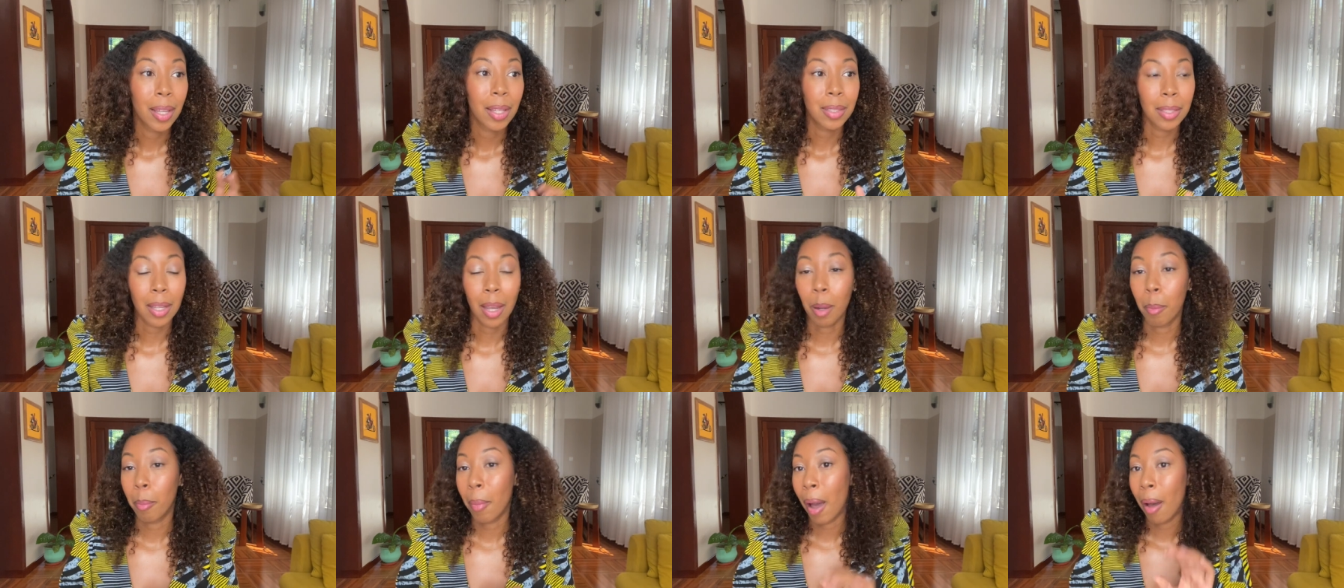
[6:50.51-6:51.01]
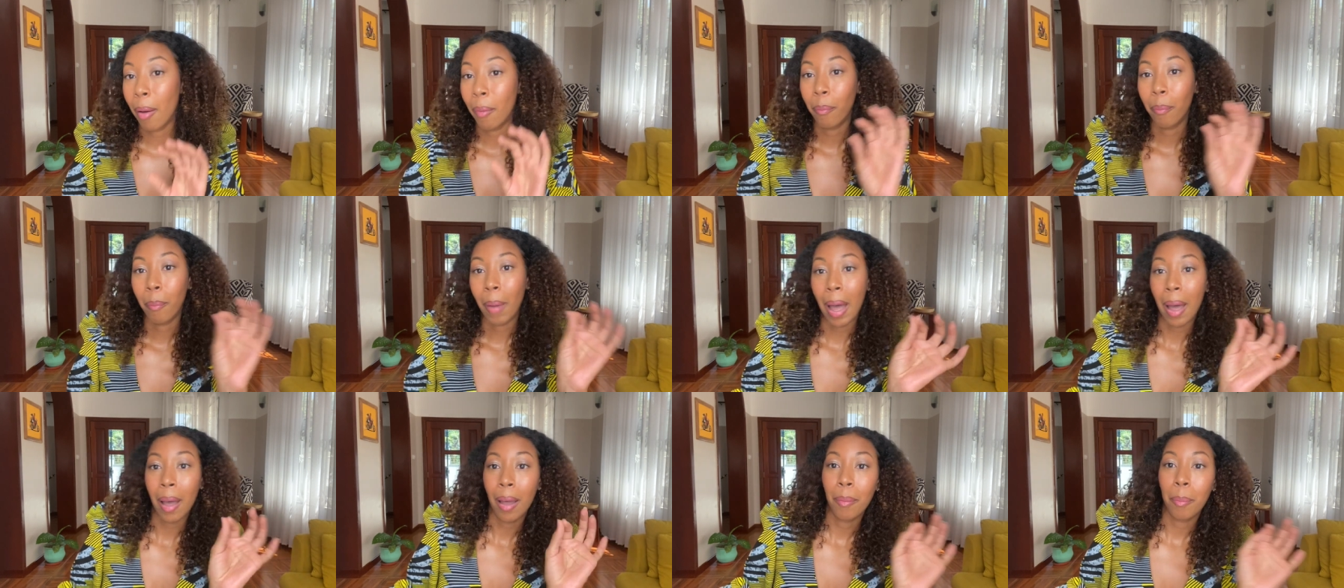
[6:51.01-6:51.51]
talking about
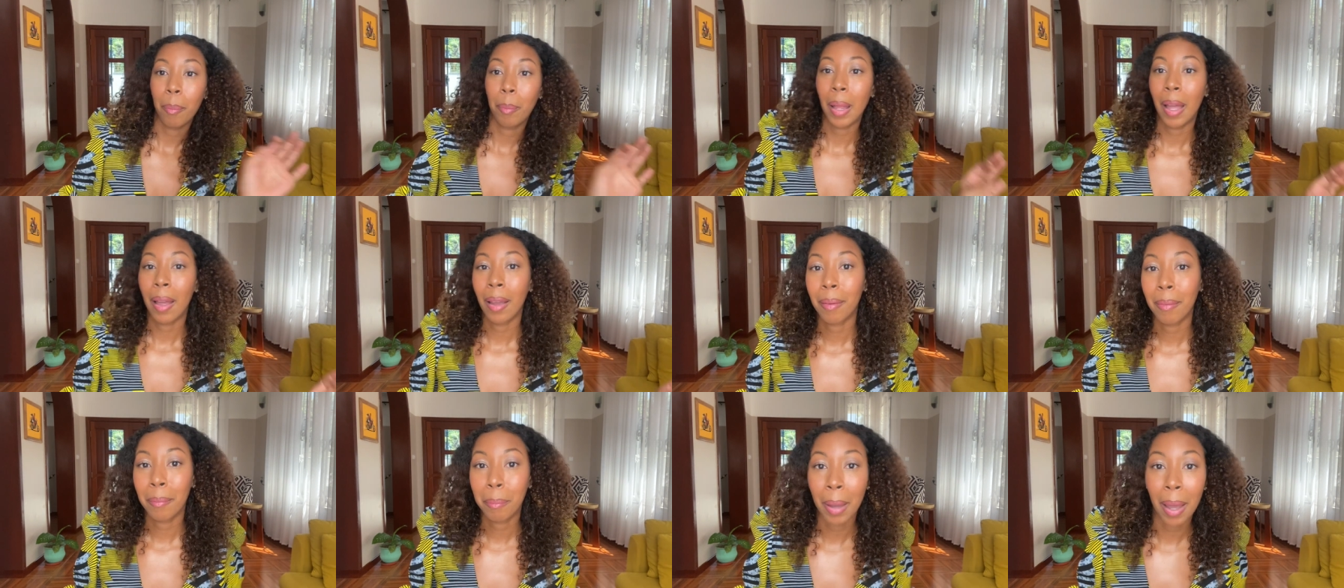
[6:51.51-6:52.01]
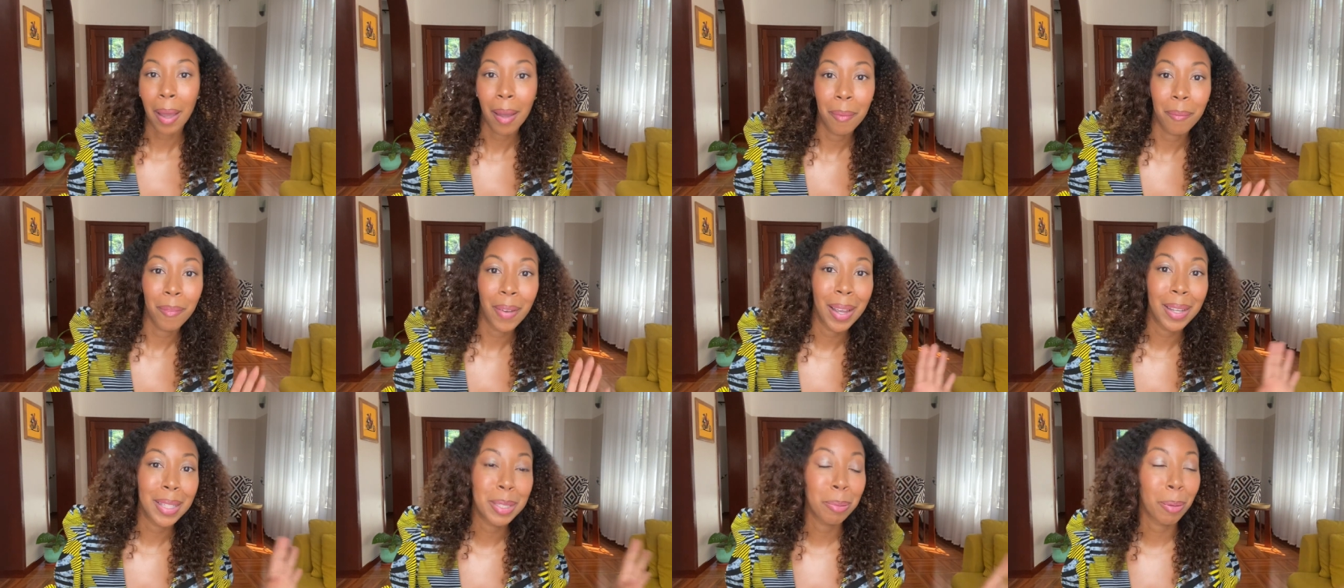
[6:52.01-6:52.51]
my
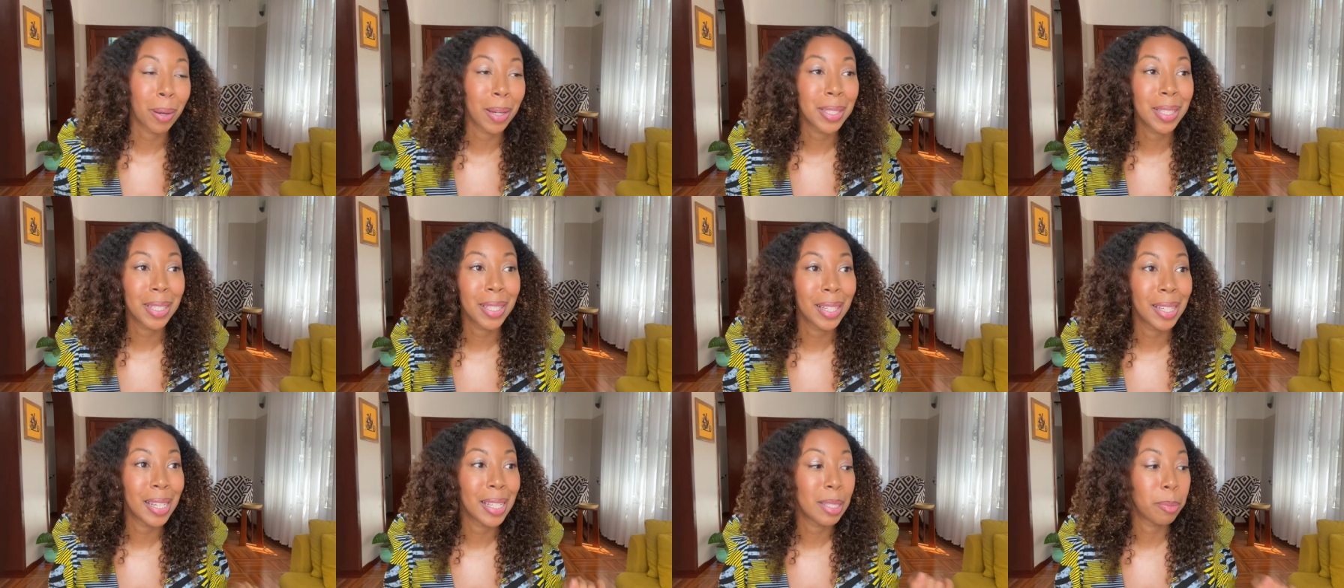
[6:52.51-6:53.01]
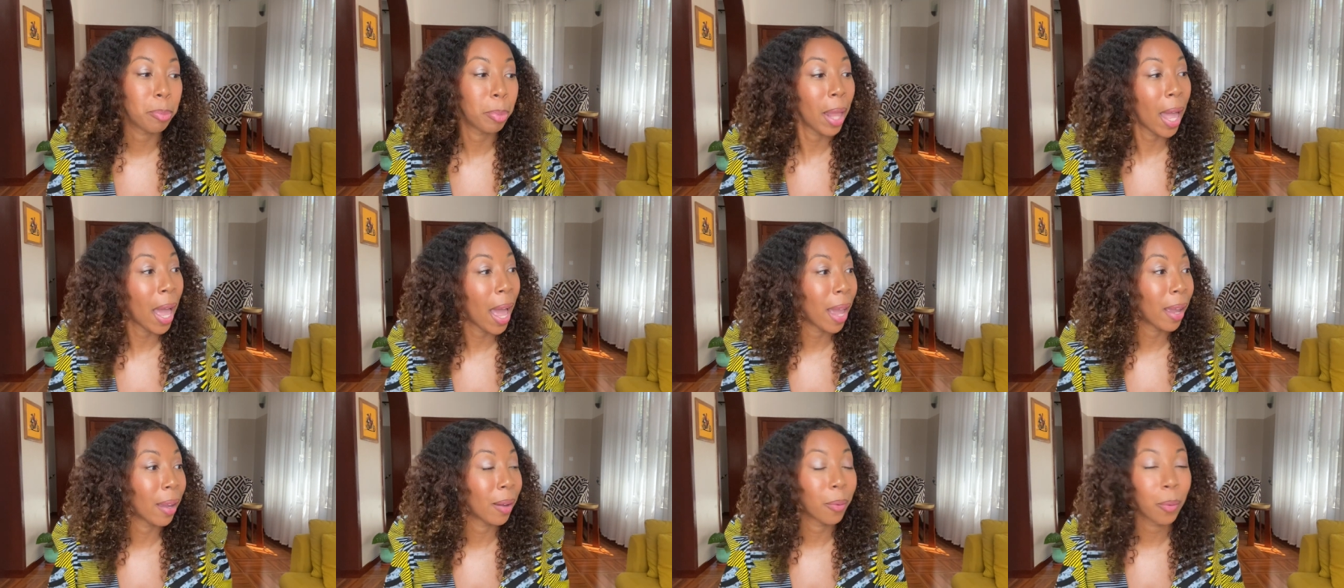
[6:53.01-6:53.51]
vice president is
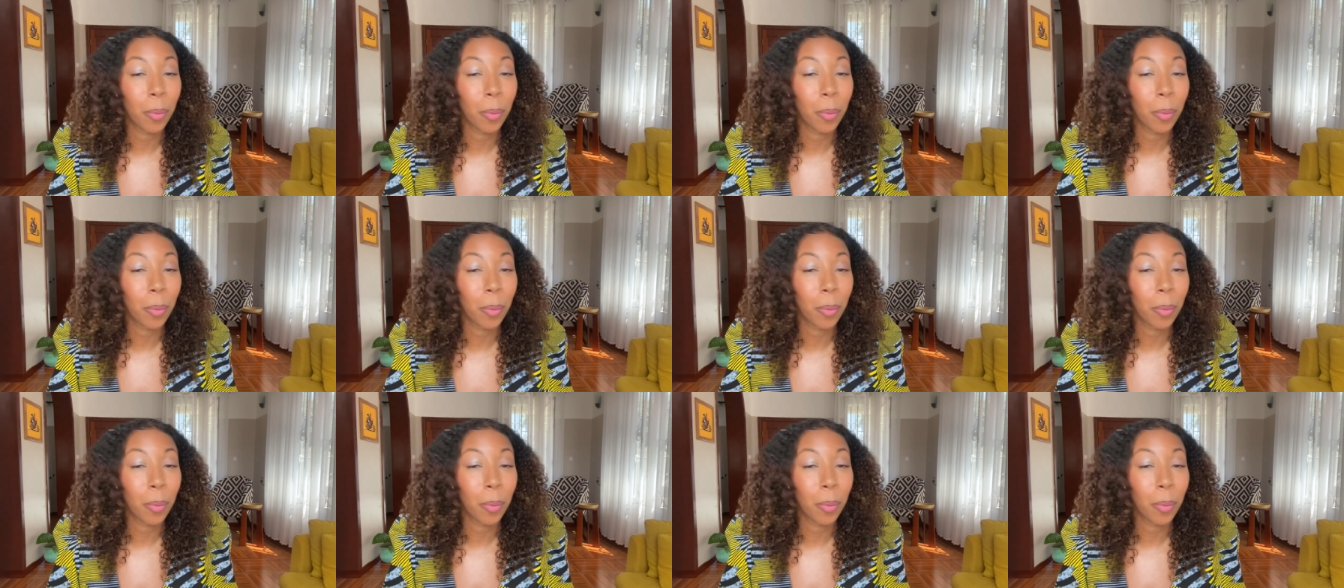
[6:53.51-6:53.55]
Black.